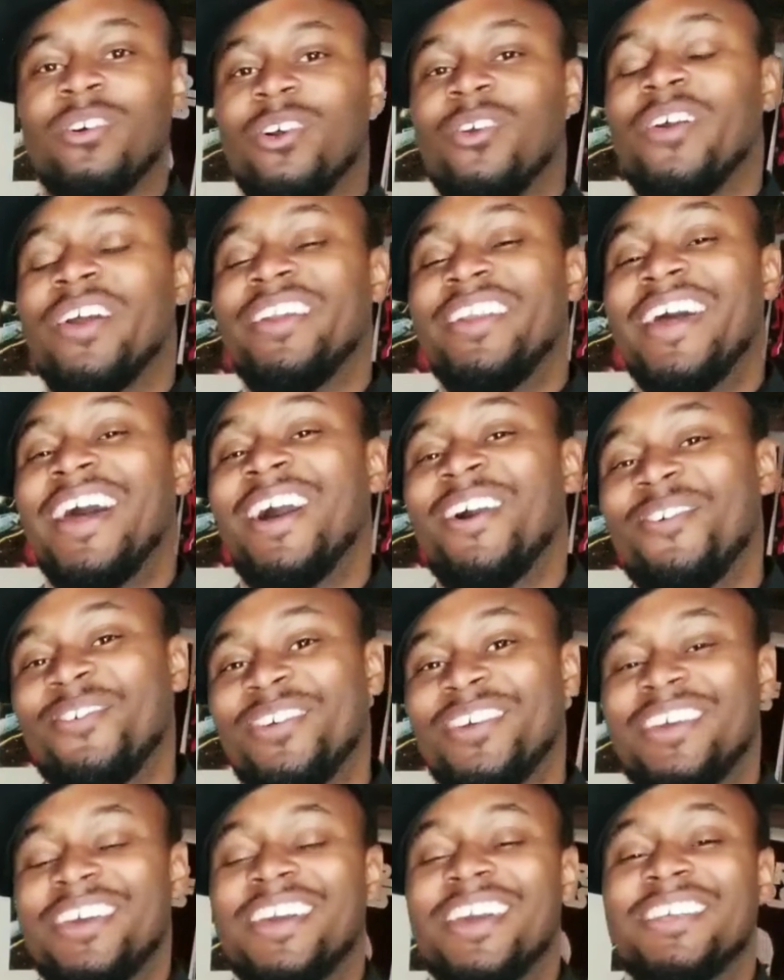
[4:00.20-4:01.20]
All right,
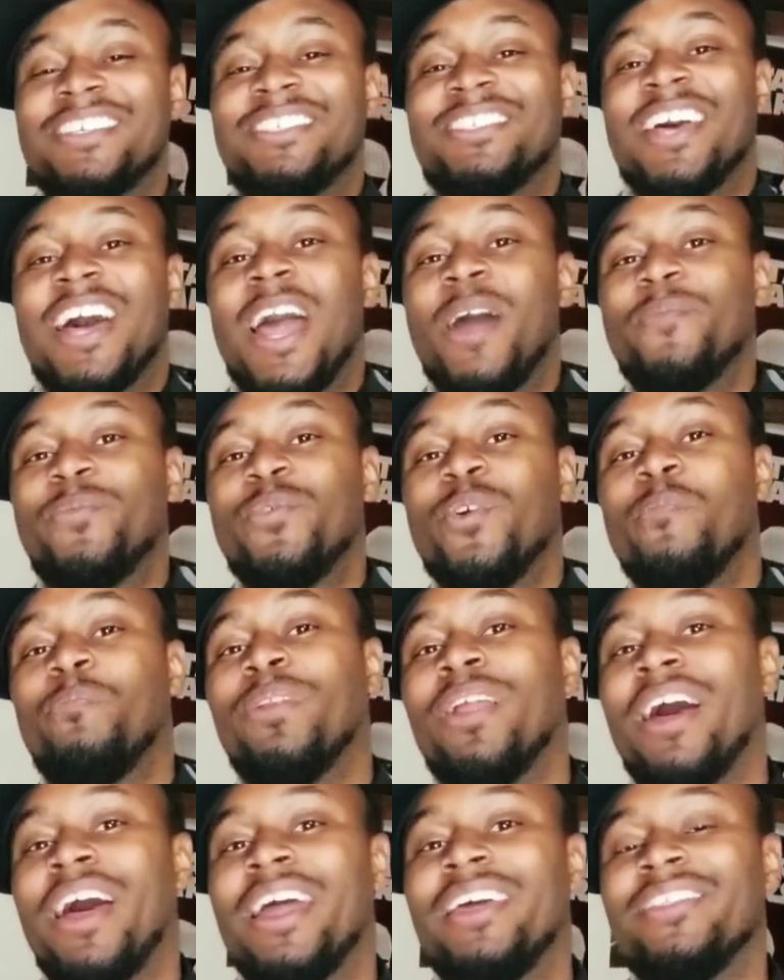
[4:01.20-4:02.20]
now it's time to
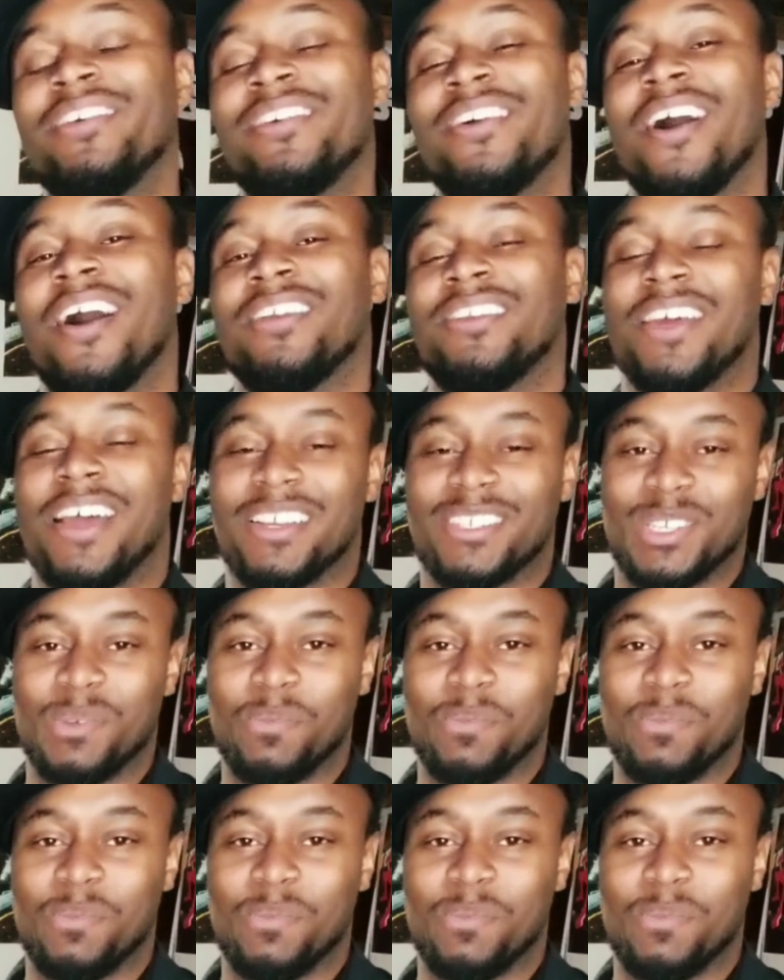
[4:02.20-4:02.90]
apply the contact